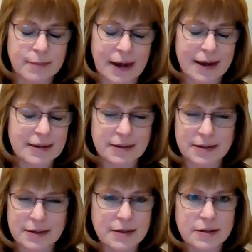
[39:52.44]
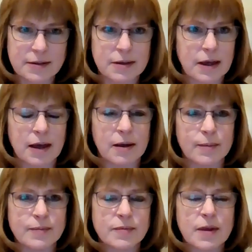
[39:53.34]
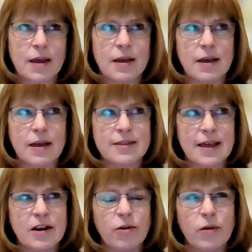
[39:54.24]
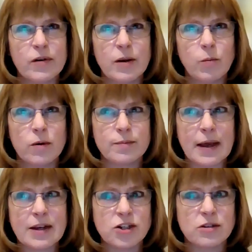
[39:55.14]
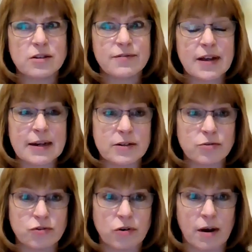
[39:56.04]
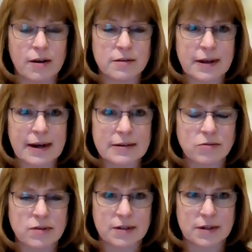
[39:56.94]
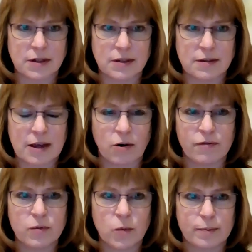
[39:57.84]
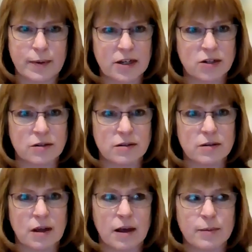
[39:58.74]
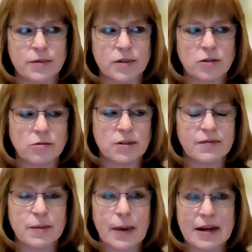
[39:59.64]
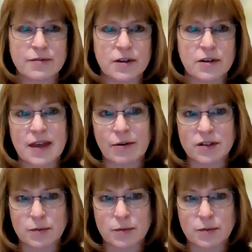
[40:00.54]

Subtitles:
macular diseases, They don't only want patients for clinical trials and clinical studies, they often want patients to give the benefit of their